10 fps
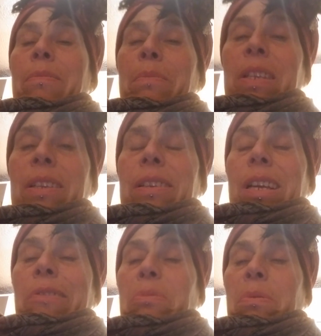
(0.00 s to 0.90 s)
Mrs.
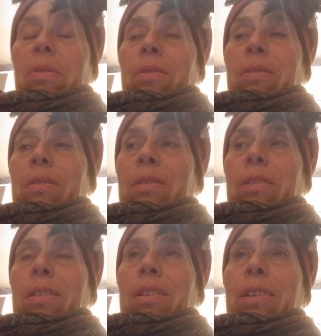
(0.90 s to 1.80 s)
Daffron
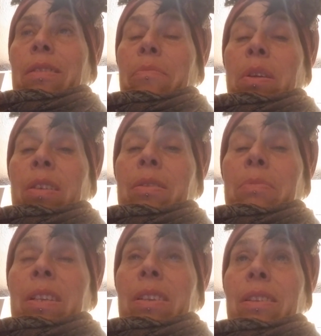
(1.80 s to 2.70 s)
because
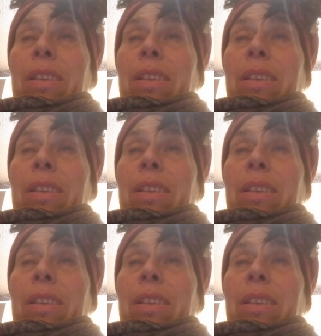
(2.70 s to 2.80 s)
Mrs.